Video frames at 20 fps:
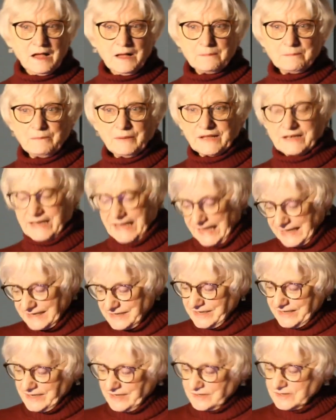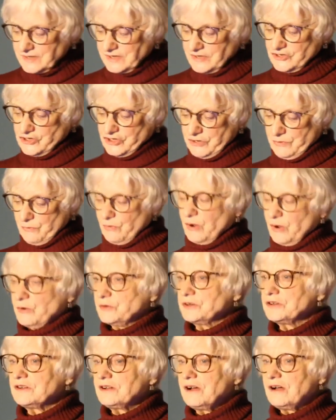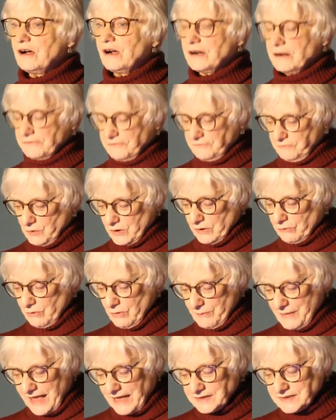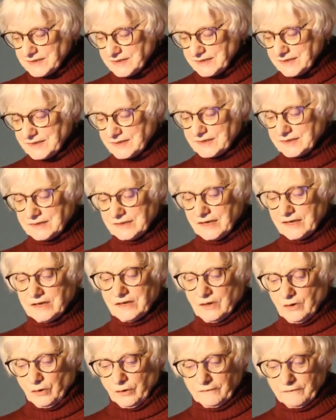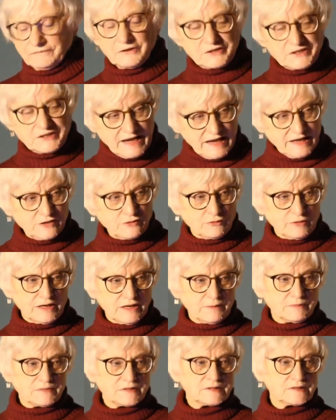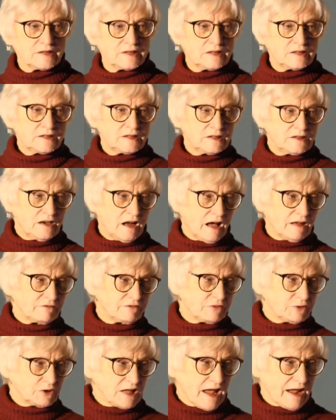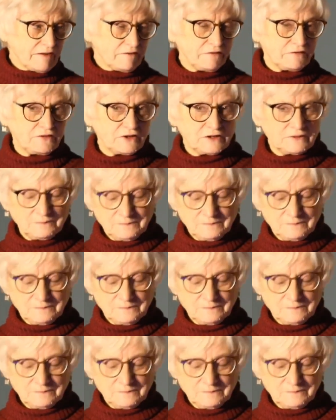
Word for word: But endings, she wrote, are for romances or for daydreams, not for life.